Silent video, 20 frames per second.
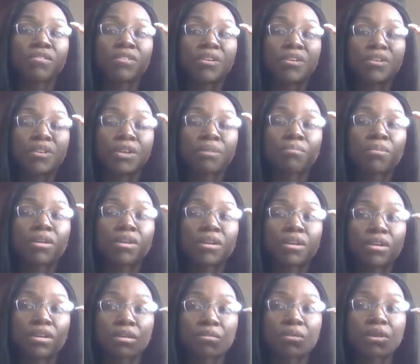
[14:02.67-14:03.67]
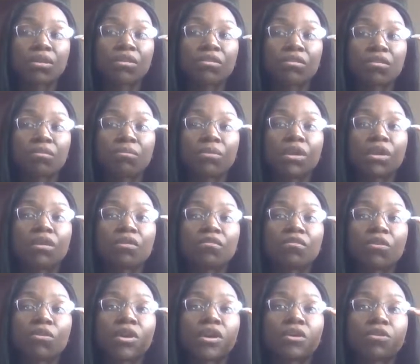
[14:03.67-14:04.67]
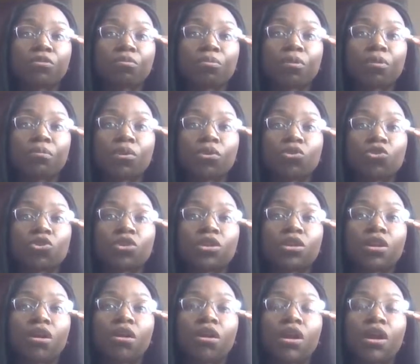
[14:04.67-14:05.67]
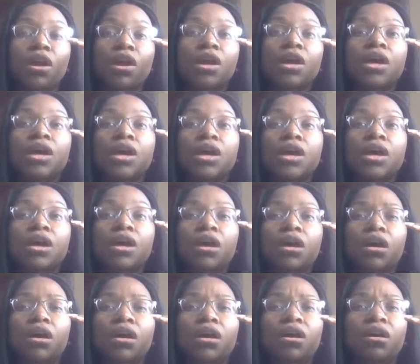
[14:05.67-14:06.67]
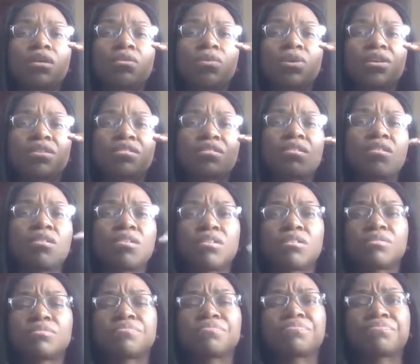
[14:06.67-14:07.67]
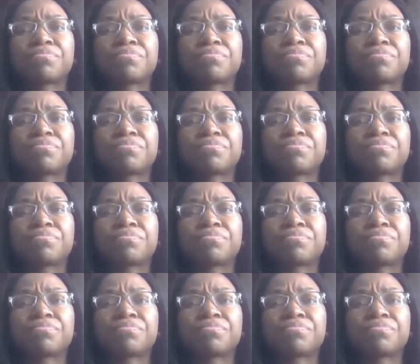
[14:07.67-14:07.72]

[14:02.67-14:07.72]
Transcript: are going to be coming to me. So health promotion are what is called